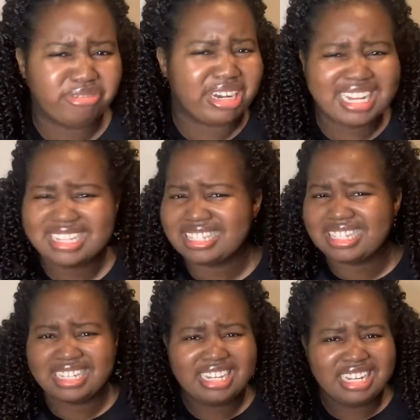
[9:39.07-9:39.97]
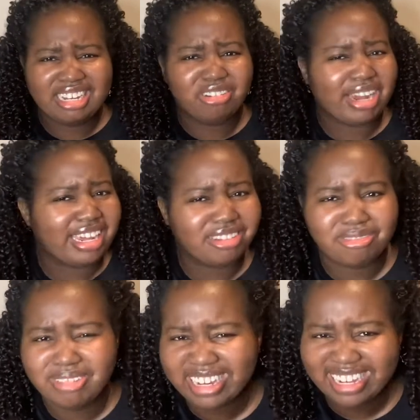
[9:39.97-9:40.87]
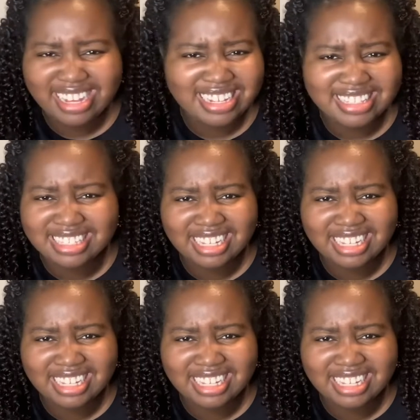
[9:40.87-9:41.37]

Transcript: What? Like, what?